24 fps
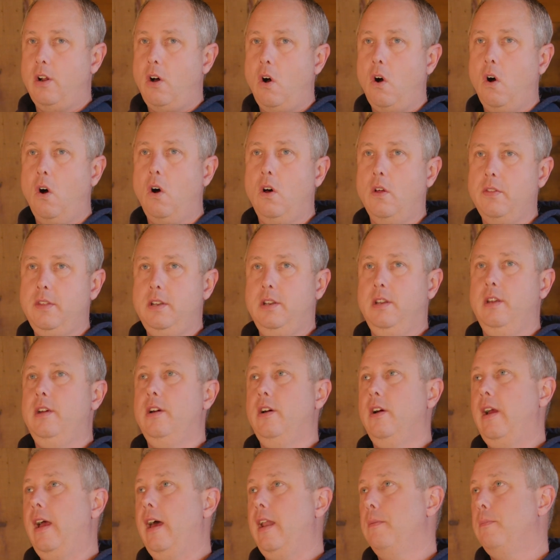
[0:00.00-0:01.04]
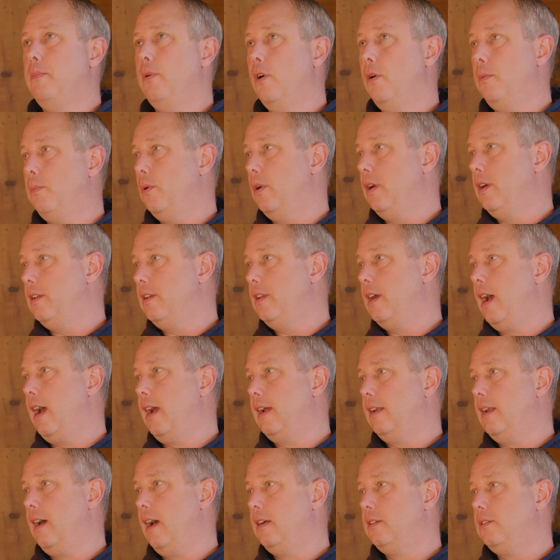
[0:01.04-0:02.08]
all the deer had appropriate
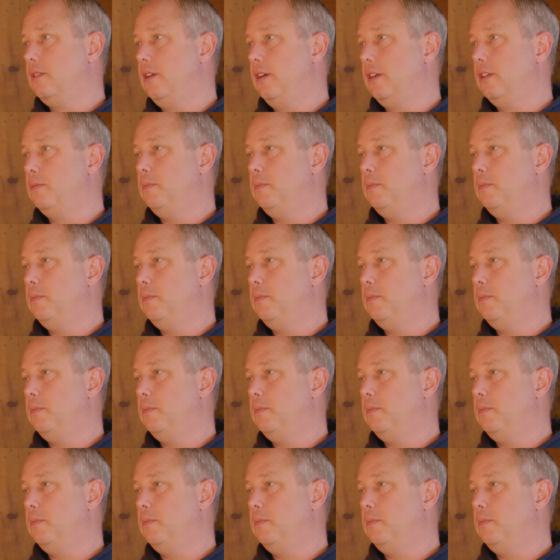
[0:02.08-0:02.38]
diagnostics.